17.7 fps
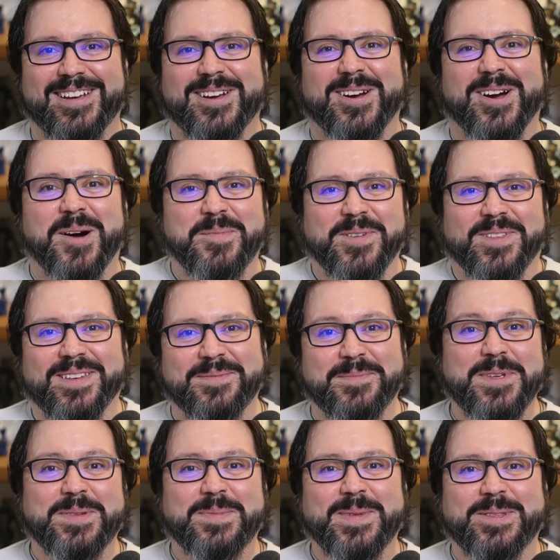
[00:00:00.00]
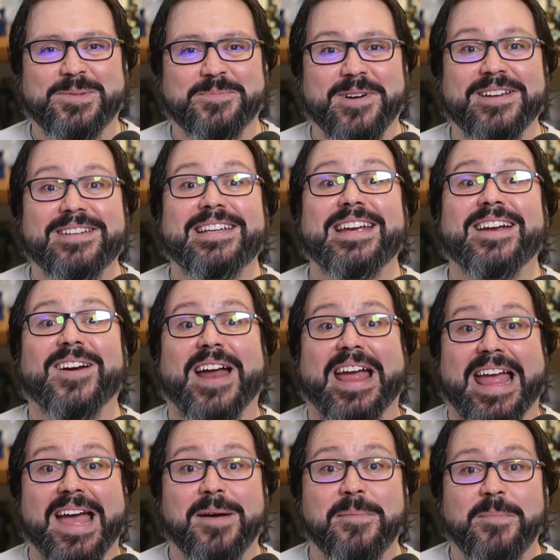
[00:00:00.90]
Hope you didn't miss me too much. Here
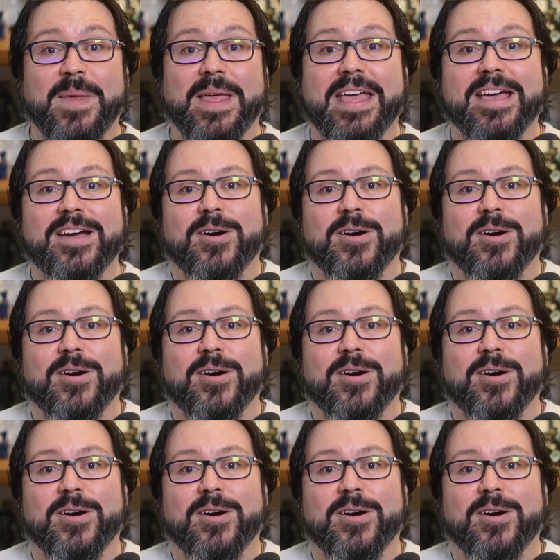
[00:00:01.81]
I am